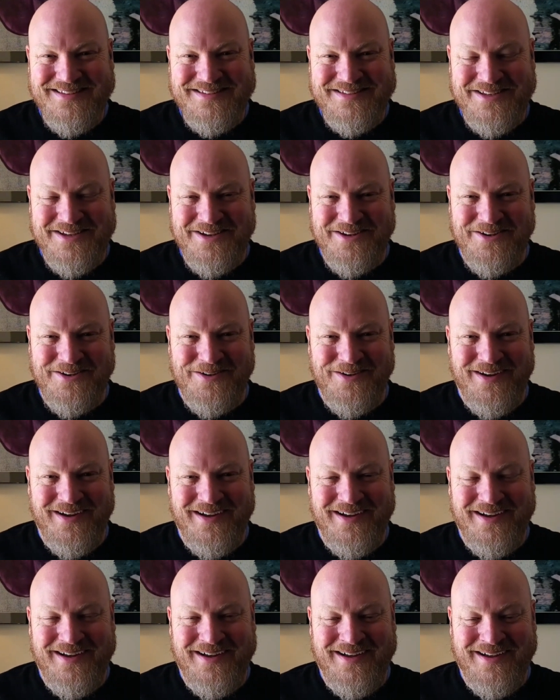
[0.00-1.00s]

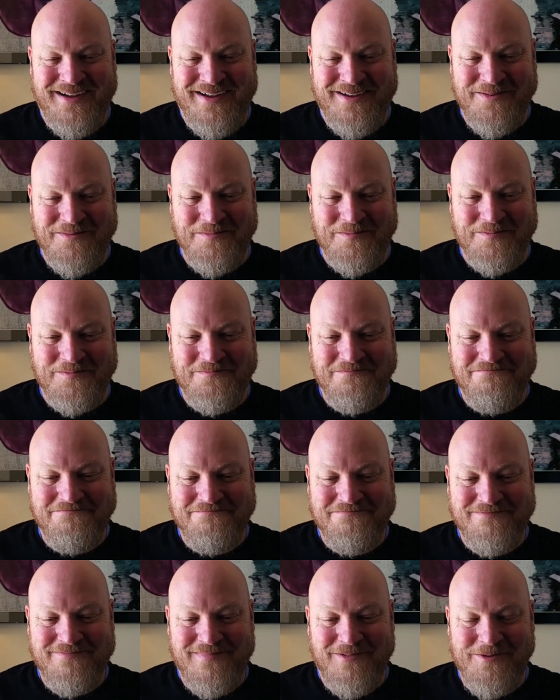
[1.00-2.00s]
So,
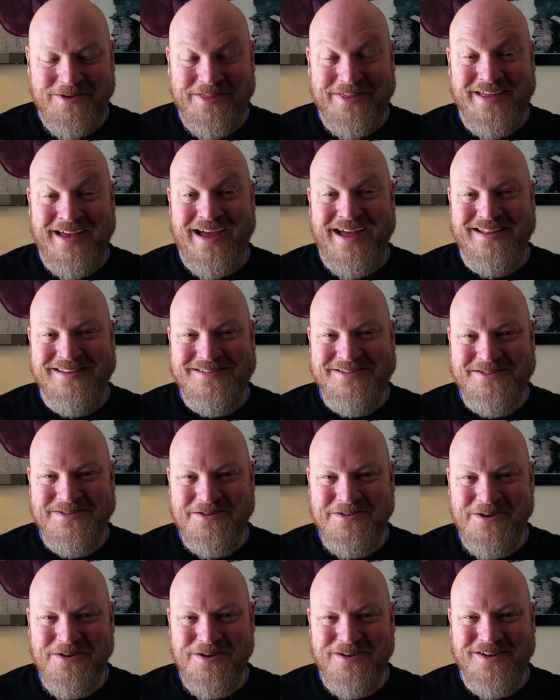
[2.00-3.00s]
with that
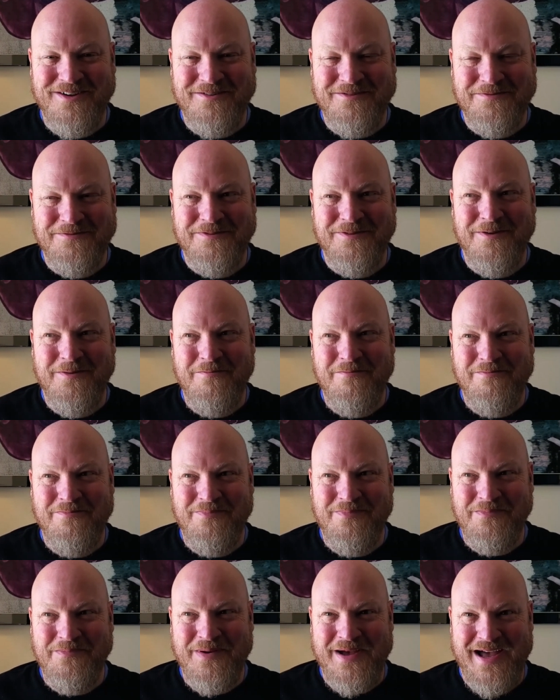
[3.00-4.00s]
stroke of
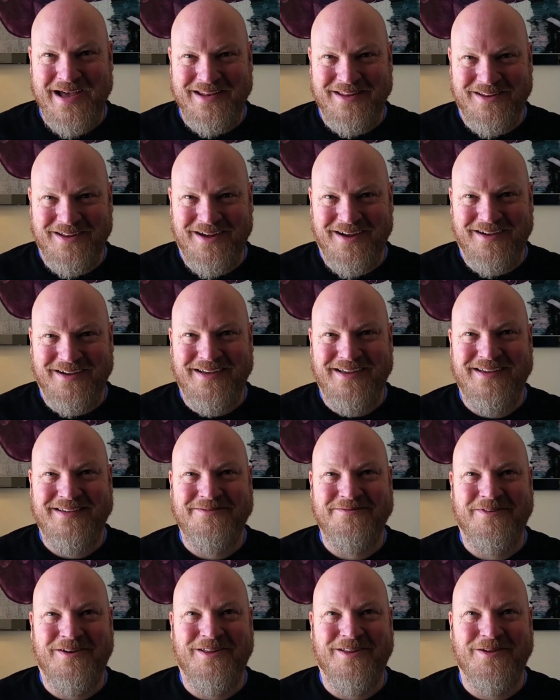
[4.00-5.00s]
bad luck,
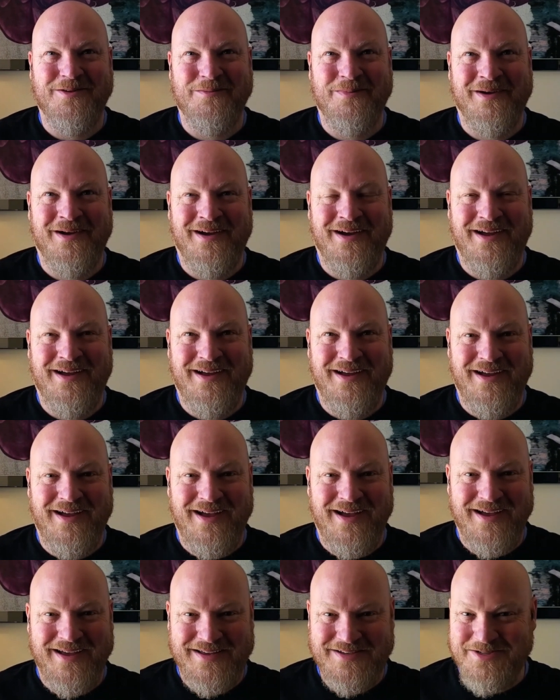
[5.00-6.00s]
followed by,
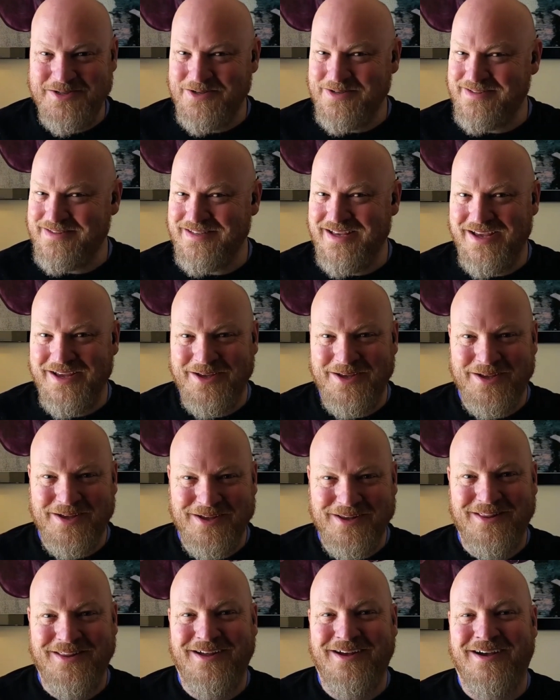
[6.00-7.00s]
I guess you could say,
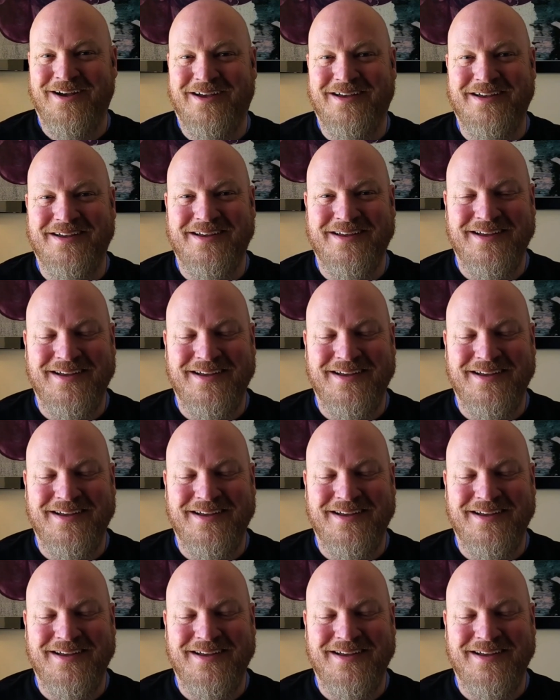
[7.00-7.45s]
good luck,